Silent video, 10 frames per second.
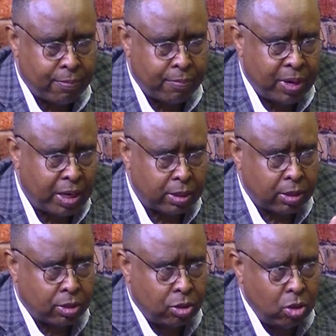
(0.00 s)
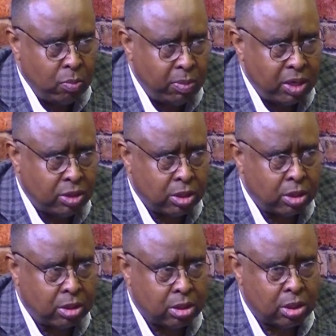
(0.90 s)
But you
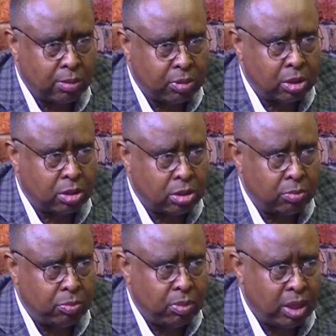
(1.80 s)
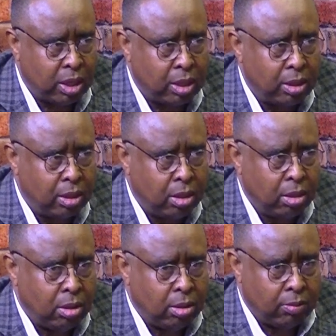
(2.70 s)
mentioned something to me
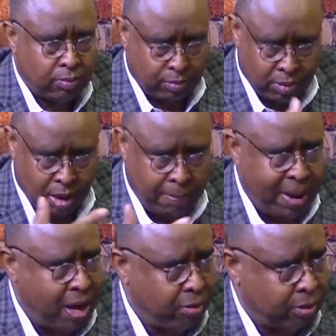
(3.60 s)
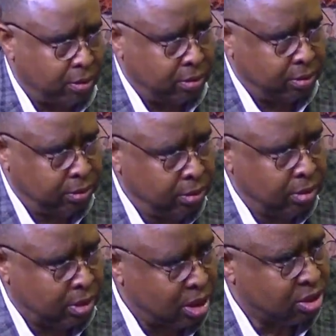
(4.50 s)
about
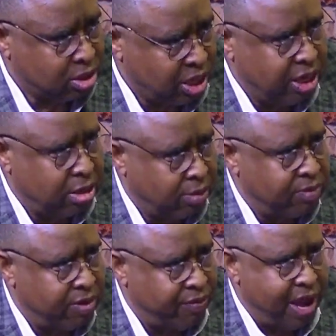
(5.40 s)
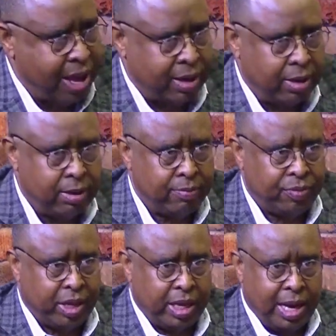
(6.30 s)
this state of Nevada
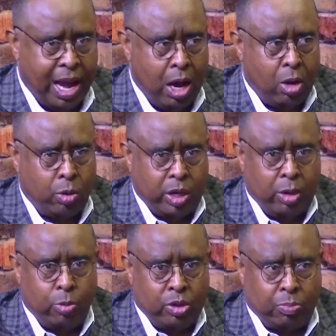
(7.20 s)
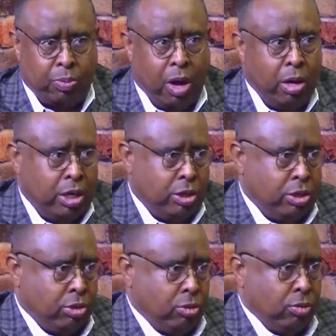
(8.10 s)
and how it was brought
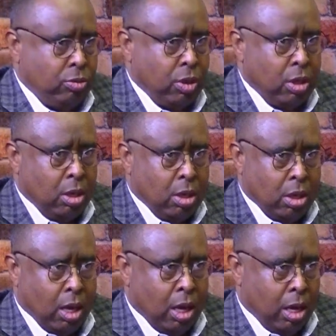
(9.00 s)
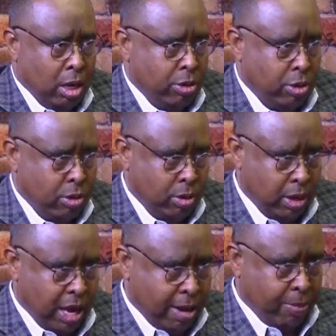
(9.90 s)
into under
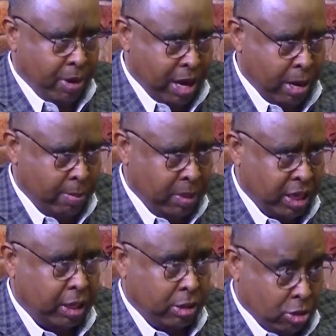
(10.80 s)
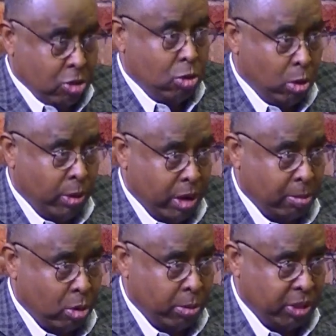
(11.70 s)
Abraham Lincoln. Do you know where I'm
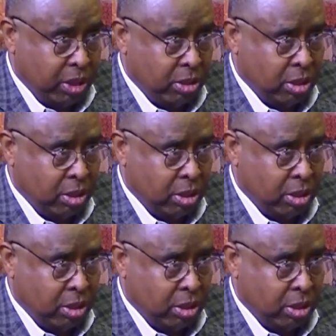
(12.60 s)
going with this?